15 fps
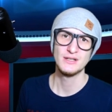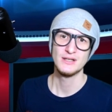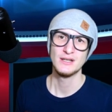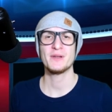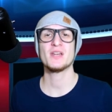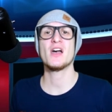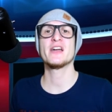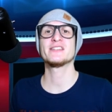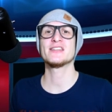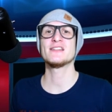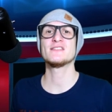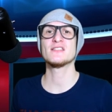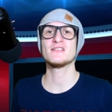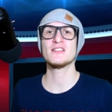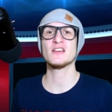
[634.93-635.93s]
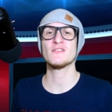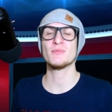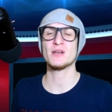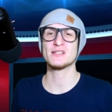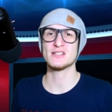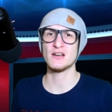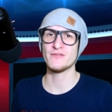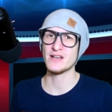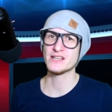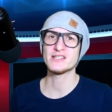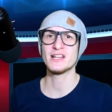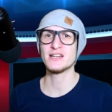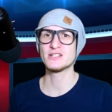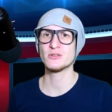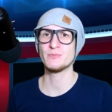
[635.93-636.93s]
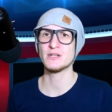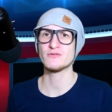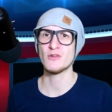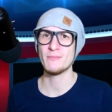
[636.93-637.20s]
But I tend to think of myself as a little bit